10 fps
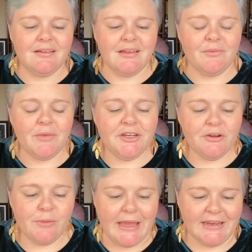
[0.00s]
And when you're
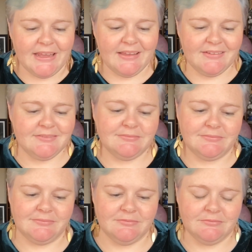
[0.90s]
ready,
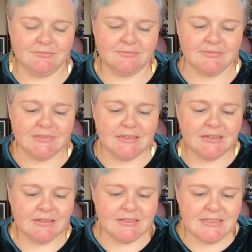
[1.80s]

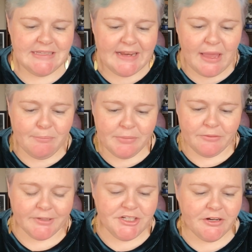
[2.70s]
sit up and
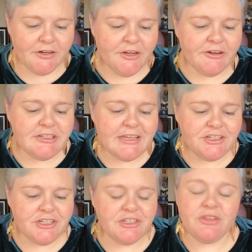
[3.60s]
return your
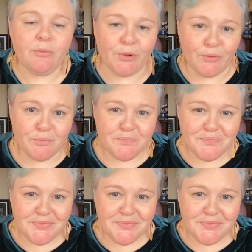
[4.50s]
attention to the room,